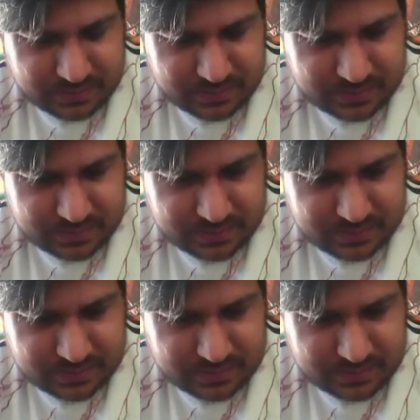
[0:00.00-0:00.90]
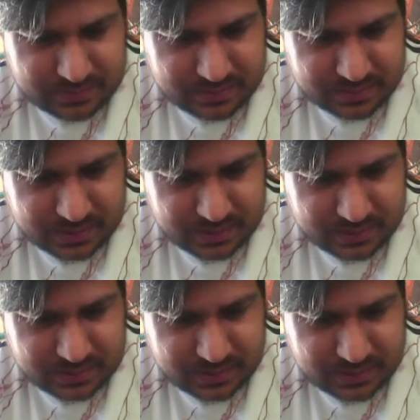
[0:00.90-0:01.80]
I
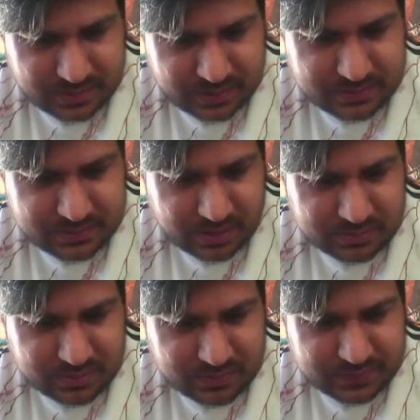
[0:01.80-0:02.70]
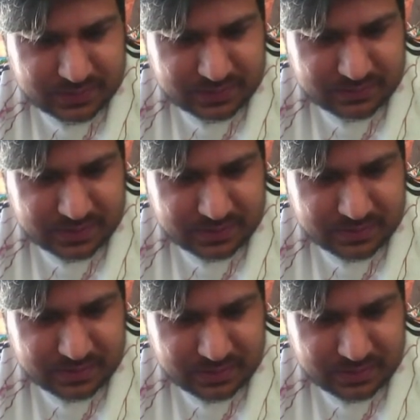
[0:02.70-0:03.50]
think, yeah, so I'll go for this route.